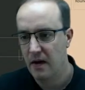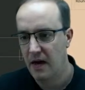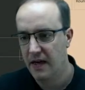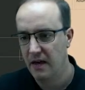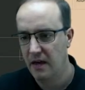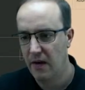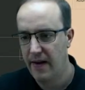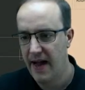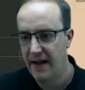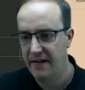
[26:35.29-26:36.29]
I can go
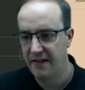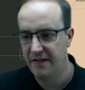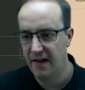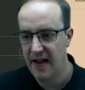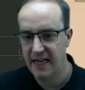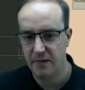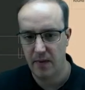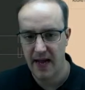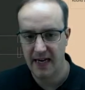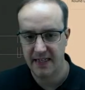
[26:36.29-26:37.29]
ahead and select
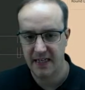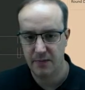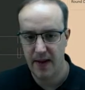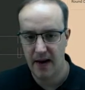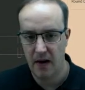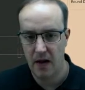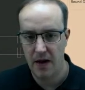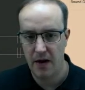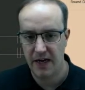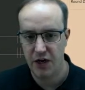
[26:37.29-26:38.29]
my access panel
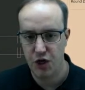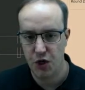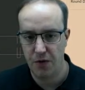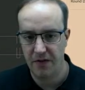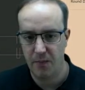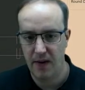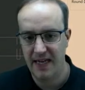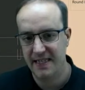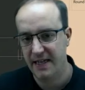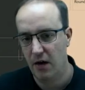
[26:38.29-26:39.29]
and I can choose to
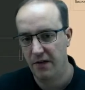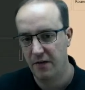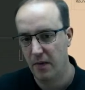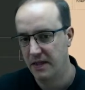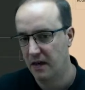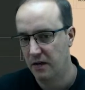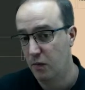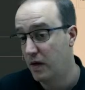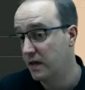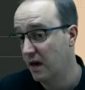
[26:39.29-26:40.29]
place it onto my
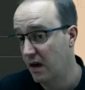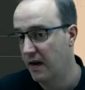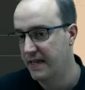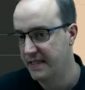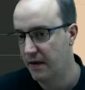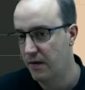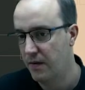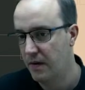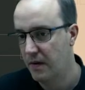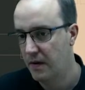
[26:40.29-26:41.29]
ductwork like so.
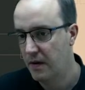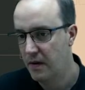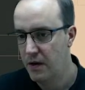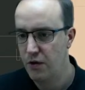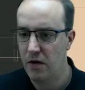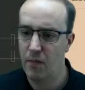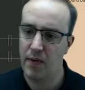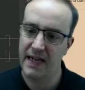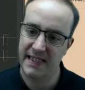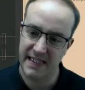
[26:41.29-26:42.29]
You can
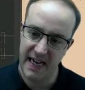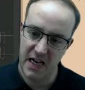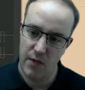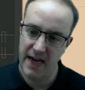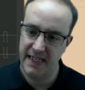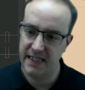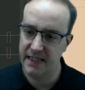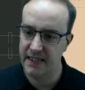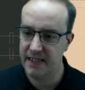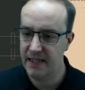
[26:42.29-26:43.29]
place
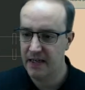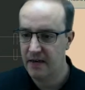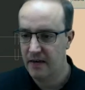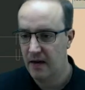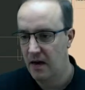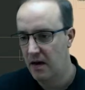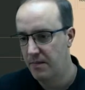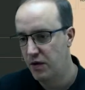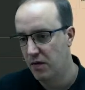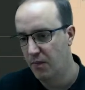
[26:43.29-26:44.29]
attenuators,
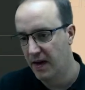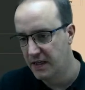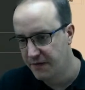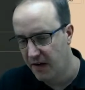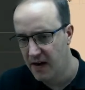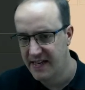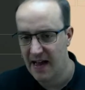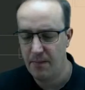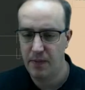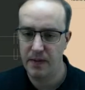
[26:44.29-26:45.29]
you can place fire
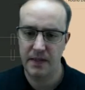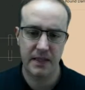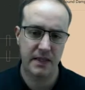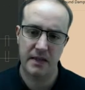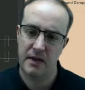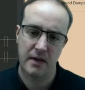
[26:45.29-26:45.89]
dampers.